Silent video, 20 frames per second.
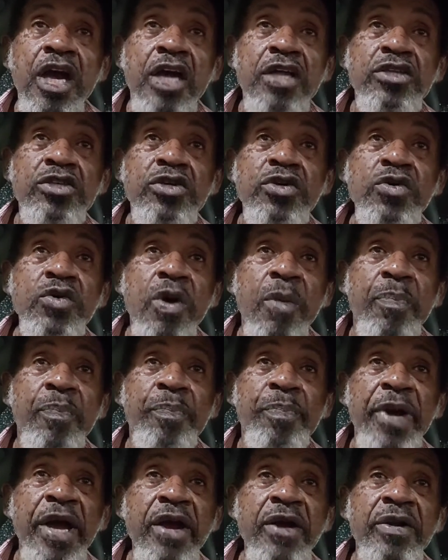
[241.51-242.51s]
And you
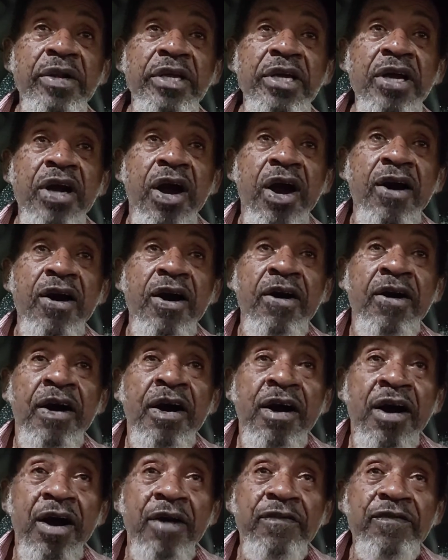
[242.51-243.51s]
apparently are
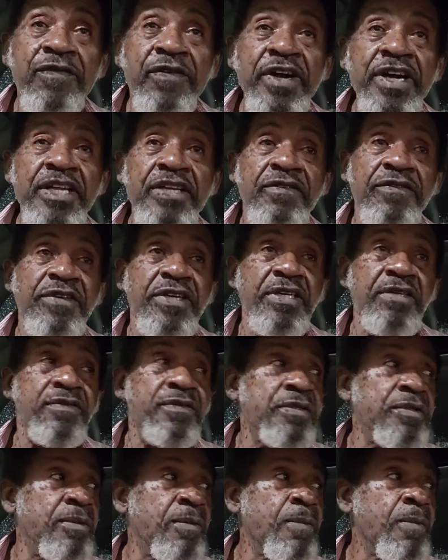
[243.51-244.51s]
afraid of
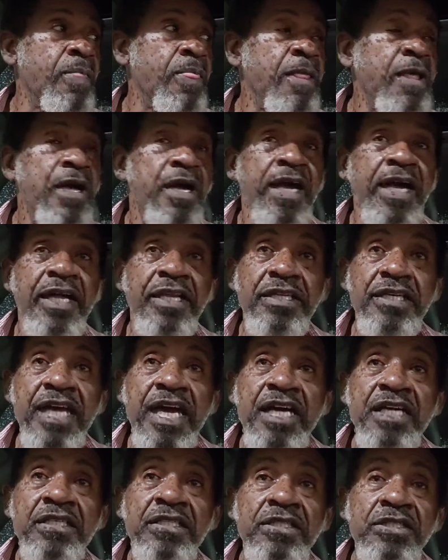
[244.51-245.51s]
evil. And
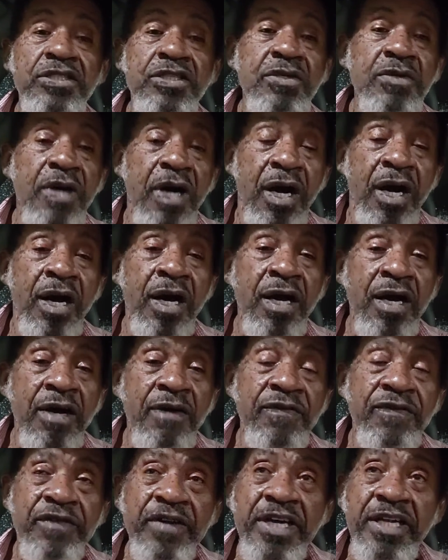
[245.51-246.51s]
yes, you are
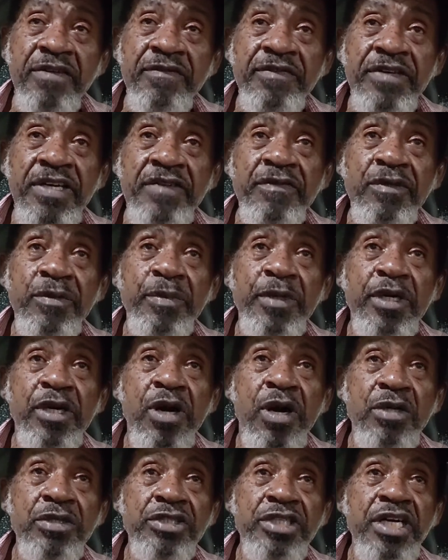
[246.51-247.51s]
afraid of evil
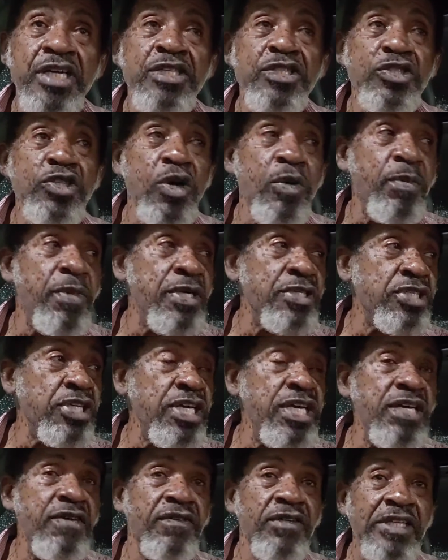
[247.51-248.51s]
because there's so much
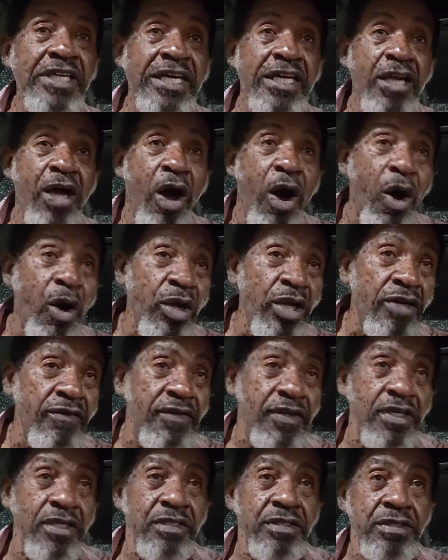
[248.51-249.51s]
evil in all
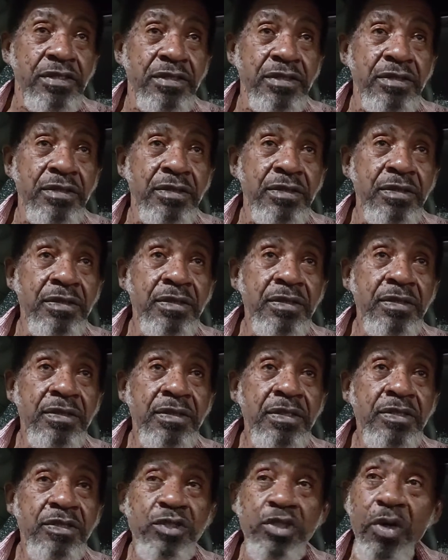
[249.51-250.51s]
of us.
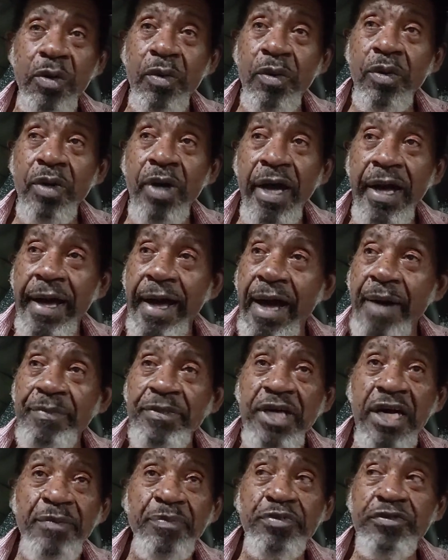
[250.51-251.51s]
So
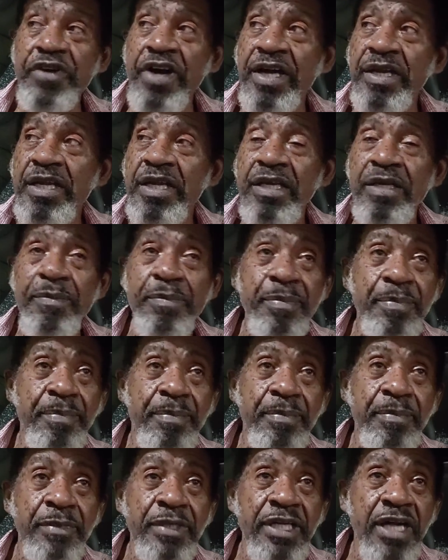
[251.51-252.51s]
I'm not trying to
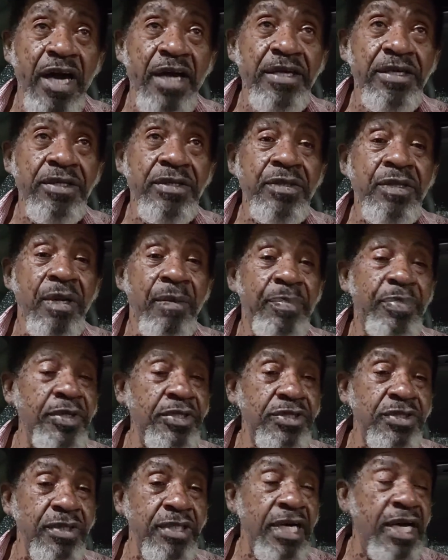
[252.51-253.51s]
knock you or
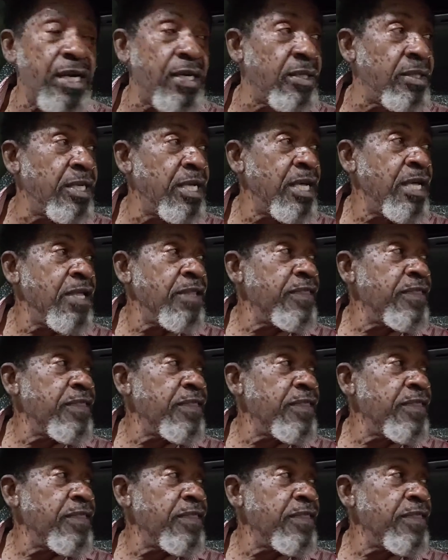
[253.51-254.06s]
put you down.